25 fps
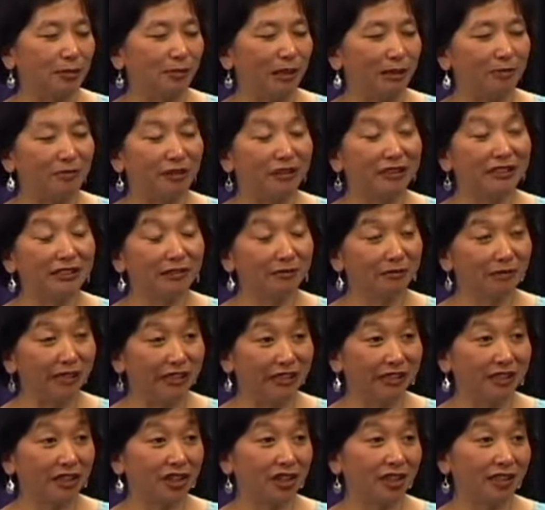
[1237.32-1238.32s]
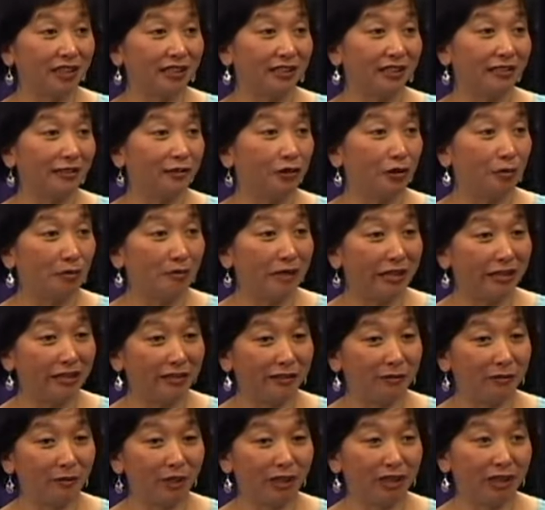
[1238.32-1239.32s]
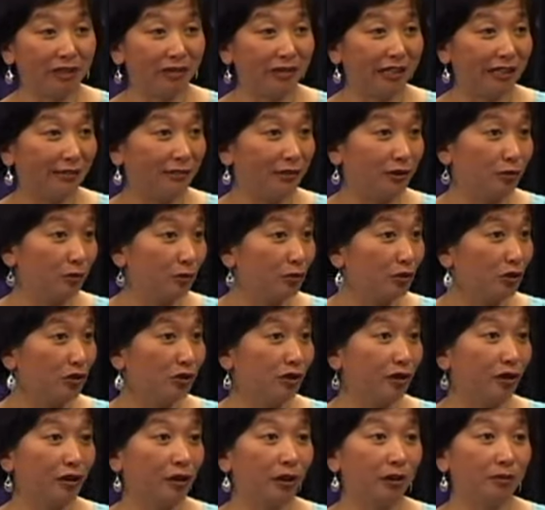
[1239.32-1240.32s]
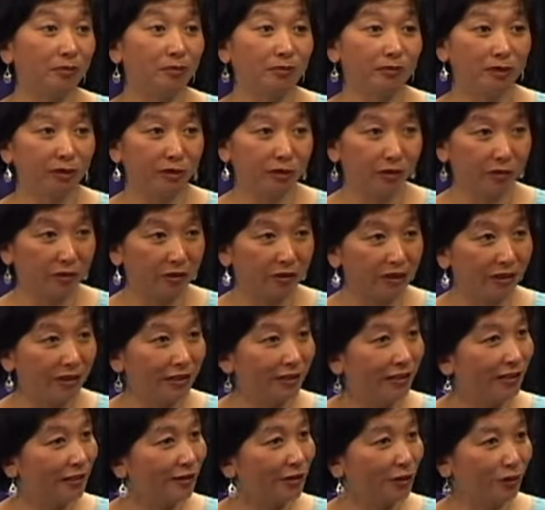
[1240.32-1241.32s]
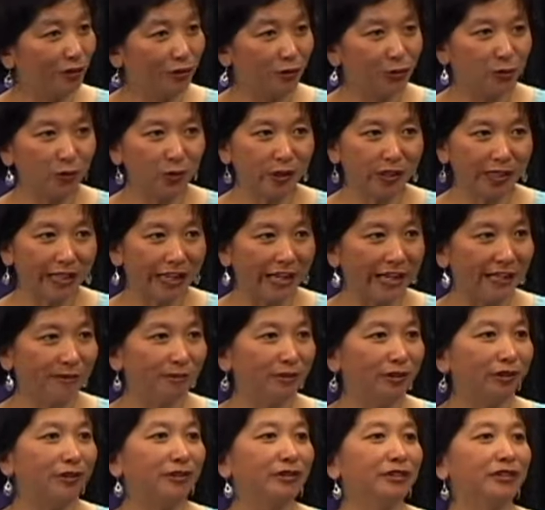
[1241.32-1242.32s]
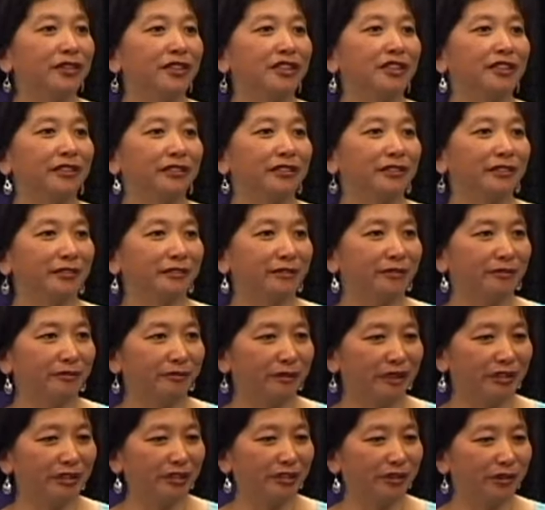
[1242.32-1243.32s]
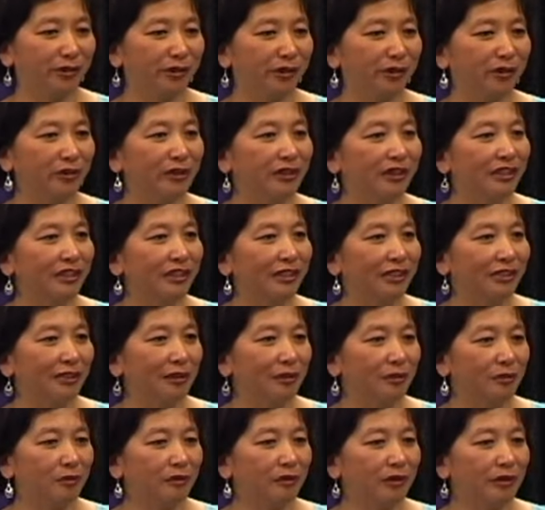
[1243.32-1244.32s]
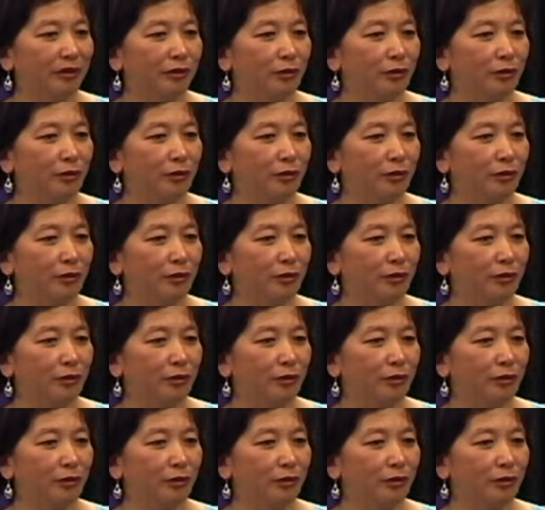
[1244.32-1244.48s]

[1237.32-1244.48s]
my personal message, that no matter whether you have a good job or you got good labels, or uh, whether you're you know,